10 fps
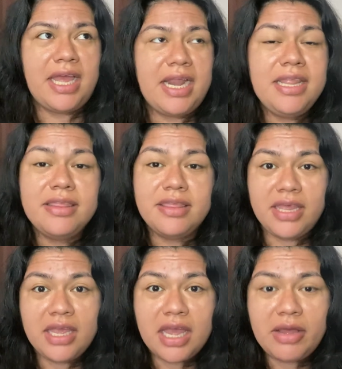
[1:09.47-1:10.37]
I didn't
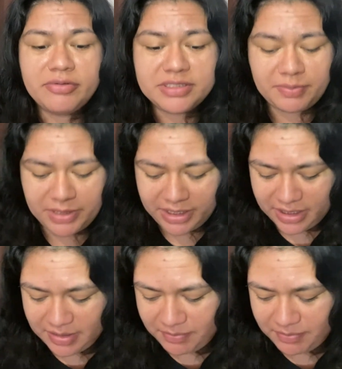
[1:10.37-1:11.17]
think I was pregnant